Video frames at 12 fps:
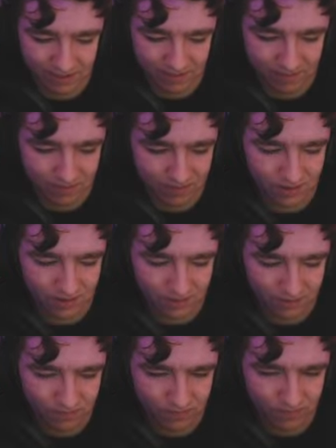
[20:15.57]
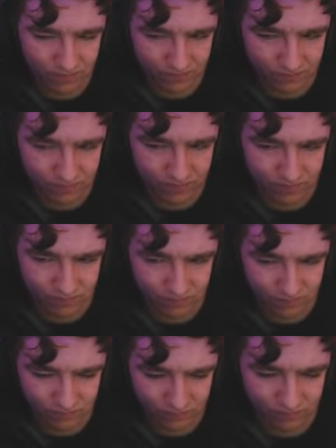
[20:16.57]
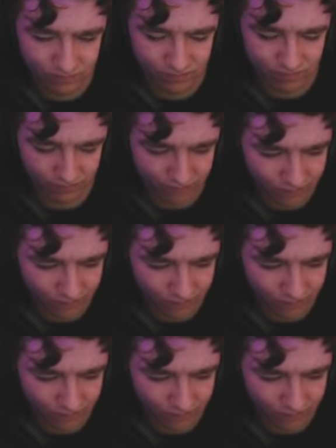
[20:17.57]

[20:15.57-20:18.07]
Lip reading: The person shown says nothing.